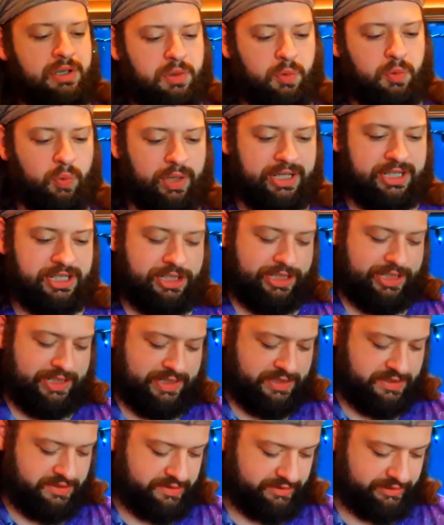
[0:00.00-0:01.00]
which
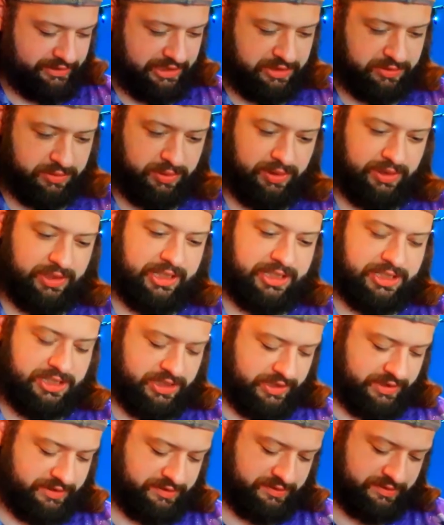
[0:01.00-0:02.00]
is literally
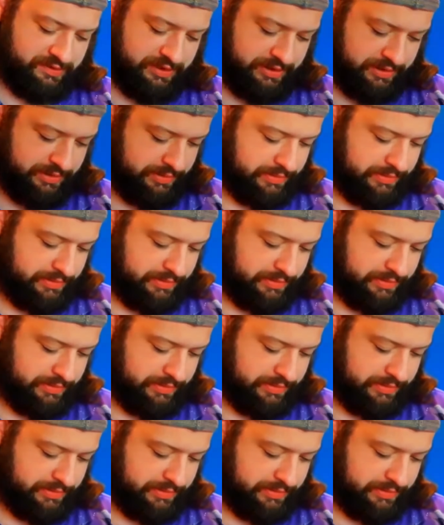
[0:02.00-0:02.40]
just